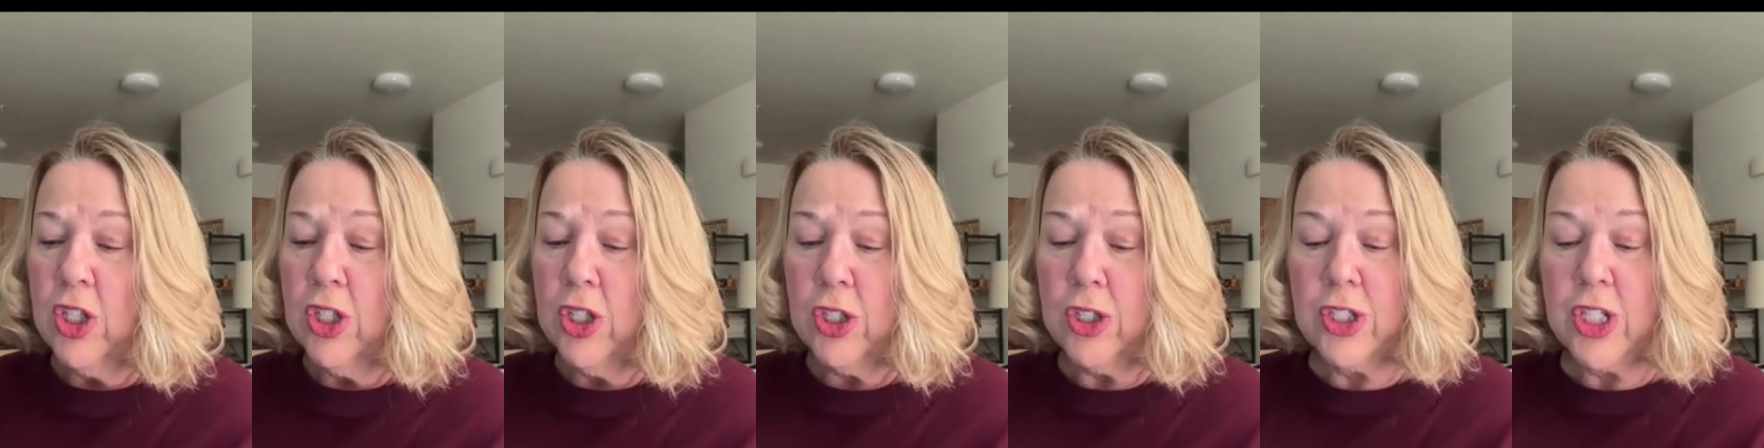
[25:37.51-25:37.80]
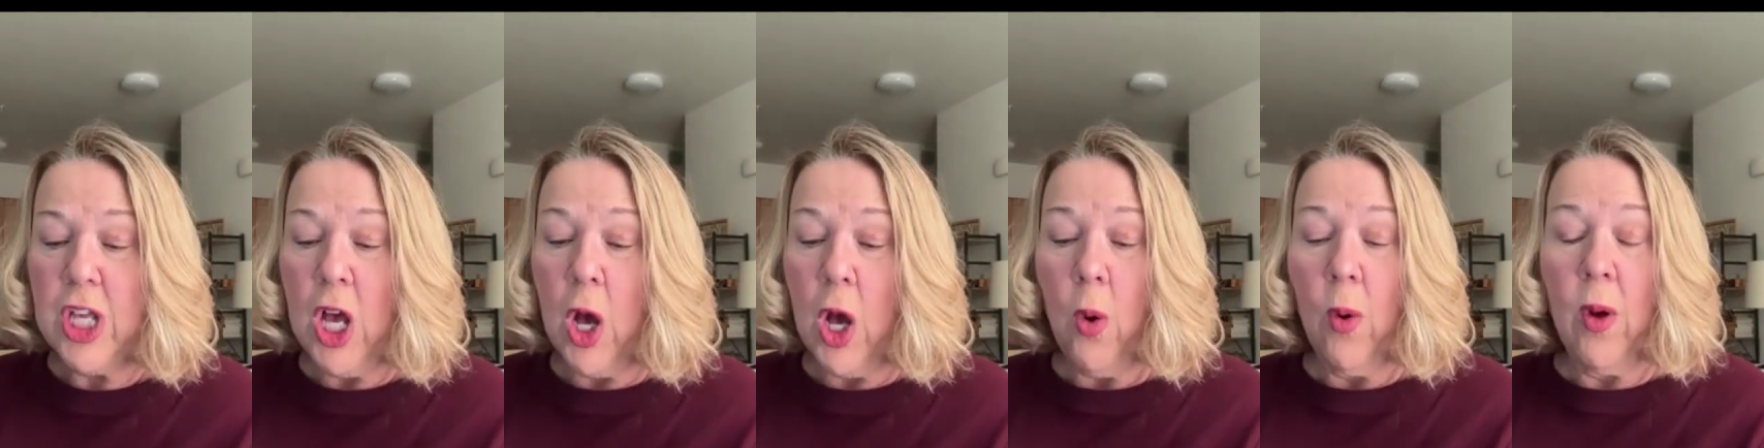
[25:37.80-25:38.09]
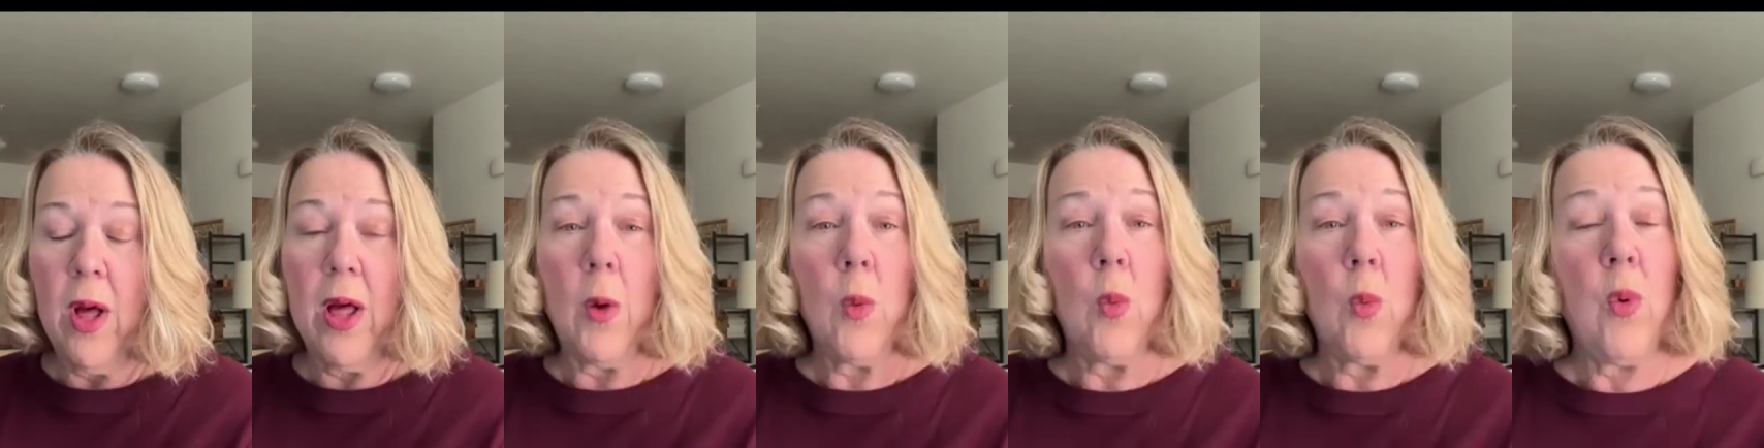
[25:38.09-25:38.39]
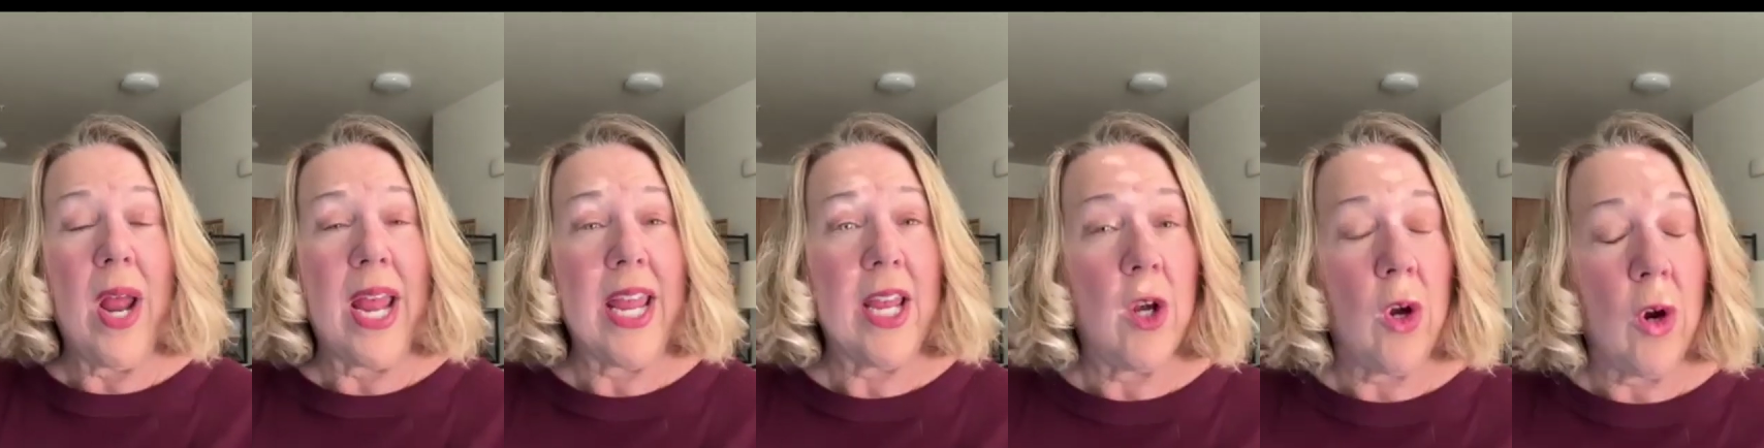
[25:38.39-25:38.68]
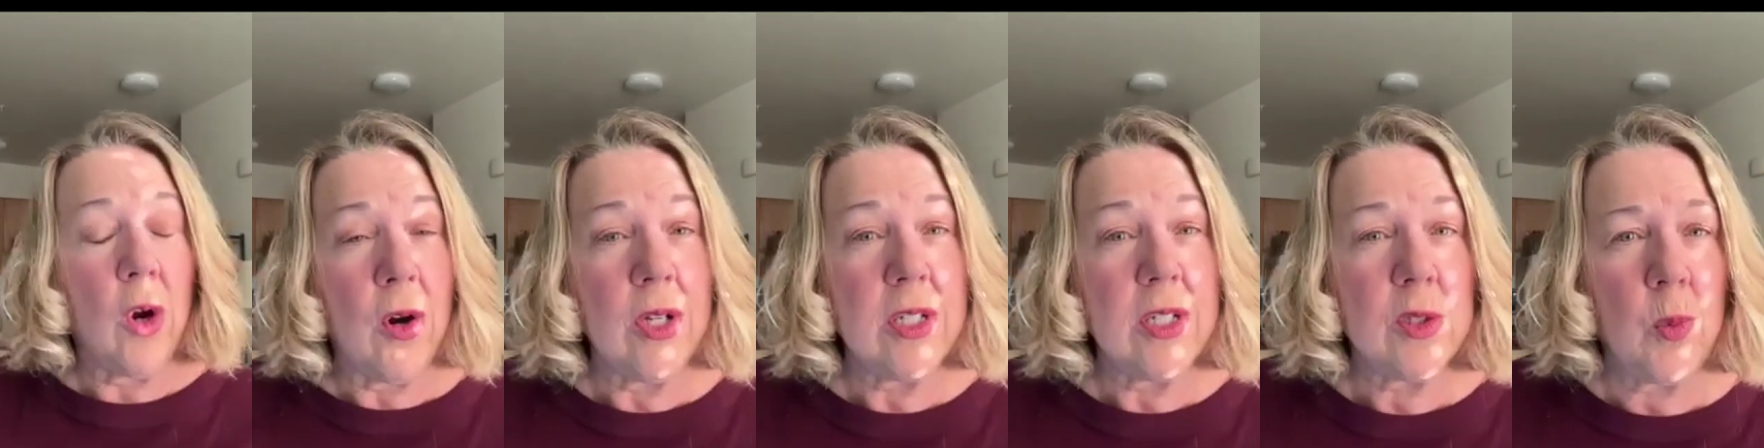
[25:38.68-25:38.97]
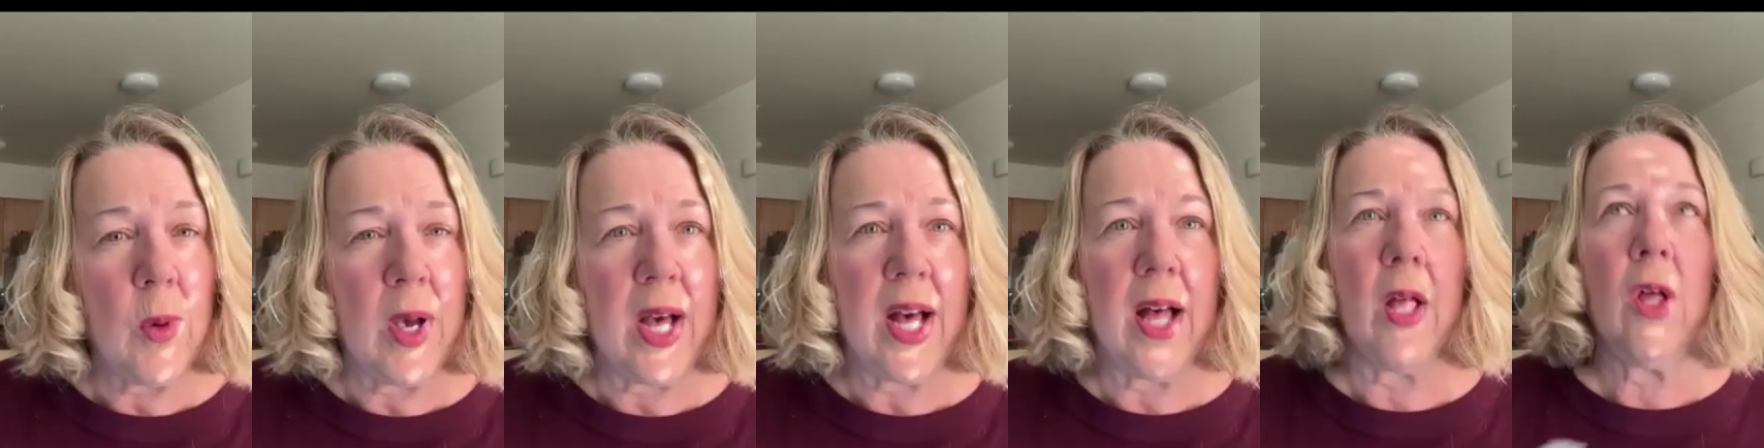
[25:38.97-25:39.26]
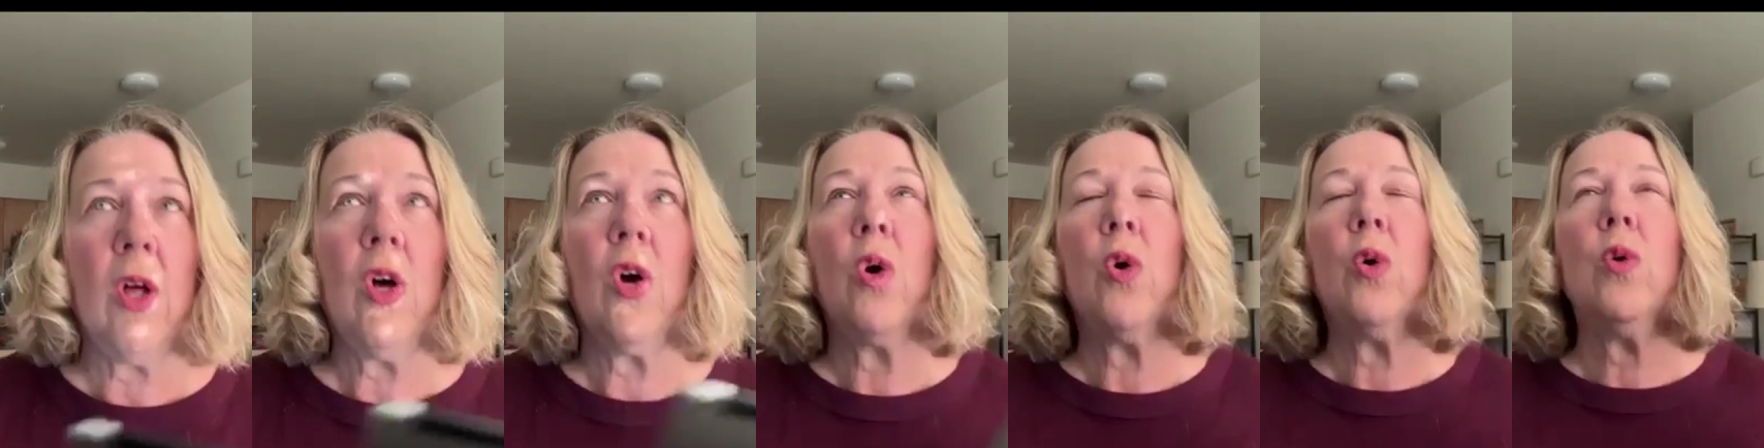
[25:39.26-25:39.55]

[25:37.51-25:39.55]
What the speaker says: So, Ray Kurzweil,